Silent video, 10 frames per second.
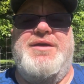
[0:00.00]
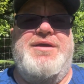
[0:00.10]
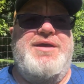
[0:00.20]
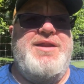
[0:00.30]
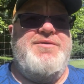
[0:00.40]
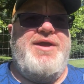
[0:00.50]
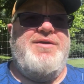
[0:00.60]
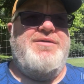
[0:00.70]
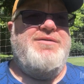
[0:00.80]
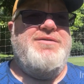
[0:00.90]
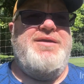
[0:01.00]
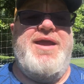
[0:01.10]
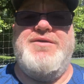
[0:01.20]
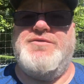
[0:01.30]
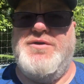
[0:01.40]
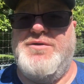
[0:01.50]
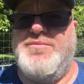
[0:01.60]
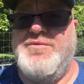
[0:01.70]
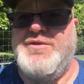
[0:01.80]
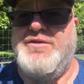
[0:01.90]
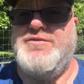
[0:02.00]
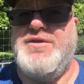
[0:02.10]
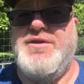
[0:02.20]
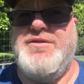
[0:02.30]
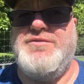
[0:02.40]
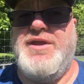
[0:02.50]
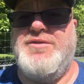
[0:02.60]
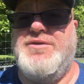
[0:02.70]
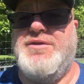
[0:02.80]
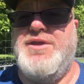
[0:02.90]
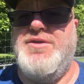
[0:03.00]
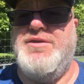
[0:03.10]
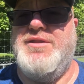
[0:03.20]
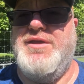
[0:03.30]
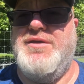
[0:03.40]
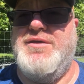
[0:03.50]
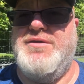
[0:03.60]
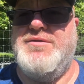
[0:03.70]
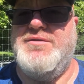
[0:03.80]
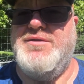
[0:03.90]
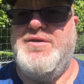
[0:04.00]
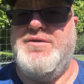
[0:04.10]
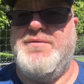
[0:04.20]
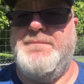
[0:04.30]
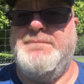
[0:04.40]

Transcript: anyway, yeah, so let's uh, let's take a look here in the uh, garden.